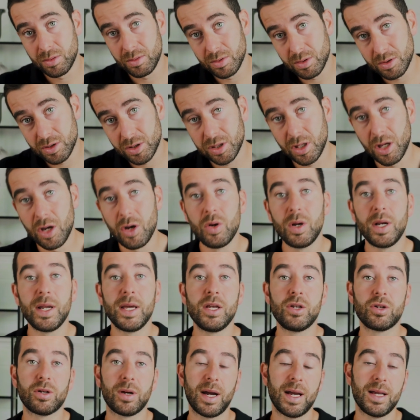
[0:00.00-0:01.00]

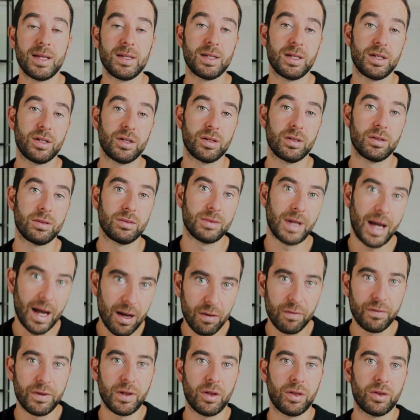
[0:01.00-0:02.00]
slowly transition
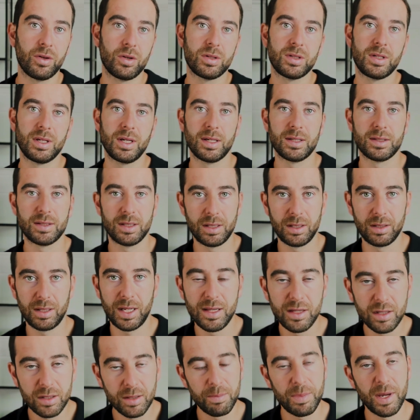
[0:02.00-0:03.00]
out of the orthotics and
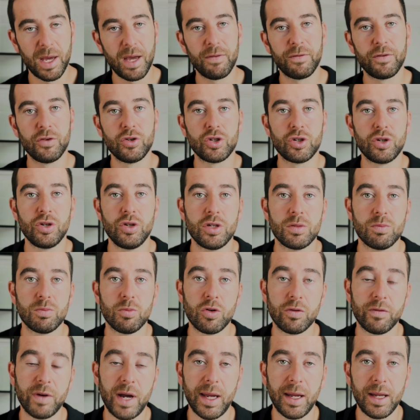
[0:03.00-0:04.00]
into barefoot shoes
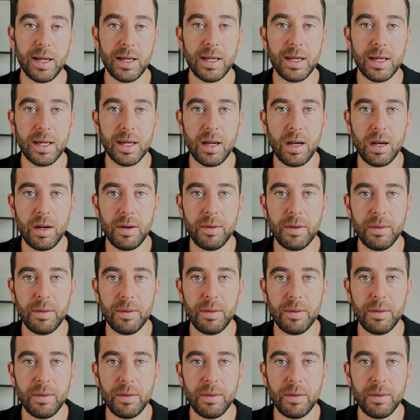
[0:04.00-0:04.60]
more regularly again.